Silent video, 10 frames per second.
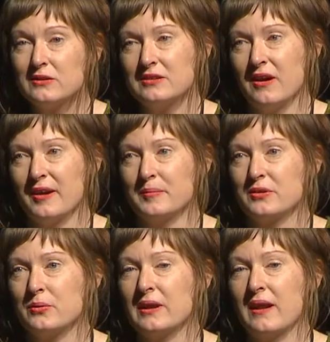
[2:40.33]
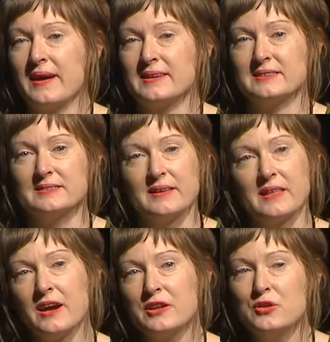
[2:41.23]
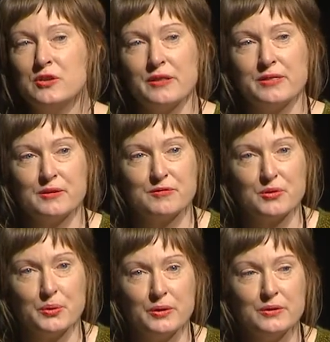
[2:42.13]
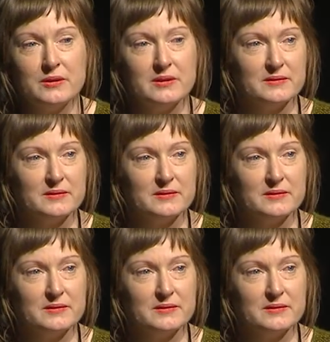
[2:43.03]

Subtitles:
time to realise that I knew nothing of the world,